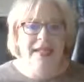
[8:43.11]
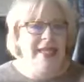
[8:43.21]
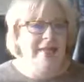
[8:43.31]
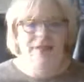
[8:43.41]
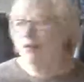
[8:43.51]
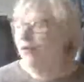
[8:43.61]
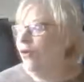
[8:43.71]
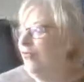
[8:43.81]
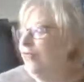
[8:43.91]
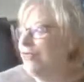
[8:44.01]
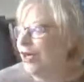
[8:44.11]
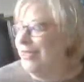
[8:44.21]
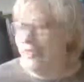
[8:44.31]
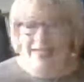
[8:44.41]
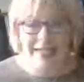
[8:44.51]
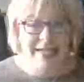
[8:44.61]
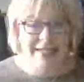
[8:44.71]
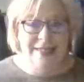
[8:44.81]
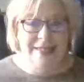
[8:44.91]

even on the darkest days.